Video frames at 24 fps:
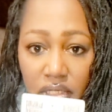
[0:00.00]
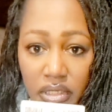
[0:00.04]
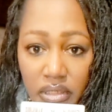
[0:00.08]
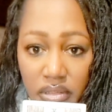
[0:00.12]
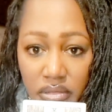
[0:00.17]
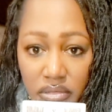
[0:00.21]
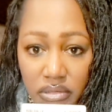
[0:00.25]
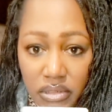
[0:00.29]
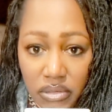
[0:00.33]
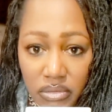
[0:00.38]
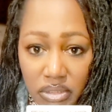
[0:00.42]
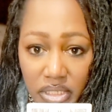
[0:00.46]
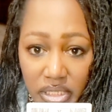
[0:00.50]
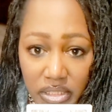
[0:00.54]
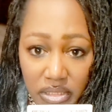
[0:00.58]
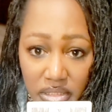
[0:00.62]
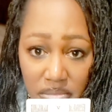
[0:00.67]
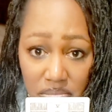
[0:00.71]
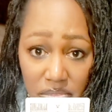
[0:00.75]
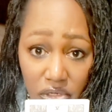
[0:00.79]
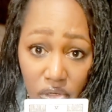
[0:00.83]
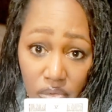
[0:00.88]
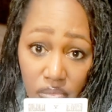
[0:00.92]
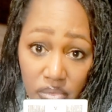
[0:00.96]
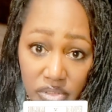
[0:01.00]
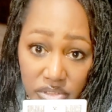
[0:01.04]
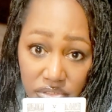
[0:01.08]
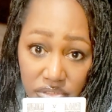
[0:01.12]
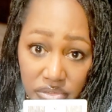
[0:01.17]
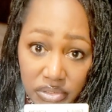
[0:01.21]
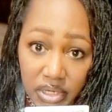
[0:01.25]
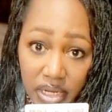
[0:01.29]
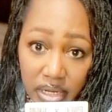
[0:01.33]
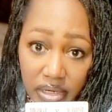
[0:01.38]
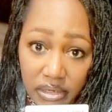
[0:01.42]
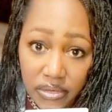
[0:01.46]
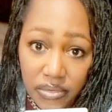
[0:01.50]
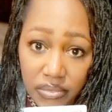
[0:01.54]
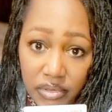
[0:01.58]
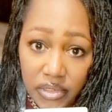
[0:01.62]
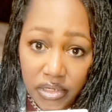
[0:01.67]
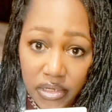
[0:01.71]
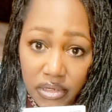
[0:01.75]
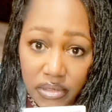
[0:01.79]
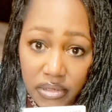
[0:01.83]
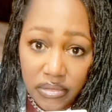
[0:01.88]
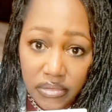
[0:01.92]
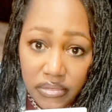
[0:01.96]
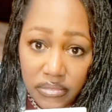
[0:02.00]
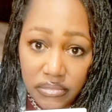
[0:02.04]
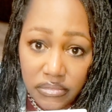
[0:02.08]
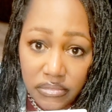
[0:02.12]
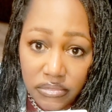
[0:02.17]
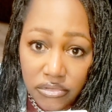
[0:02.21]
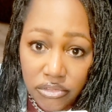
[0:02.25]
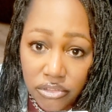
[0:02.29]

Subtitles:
Don't let them know what you got going on.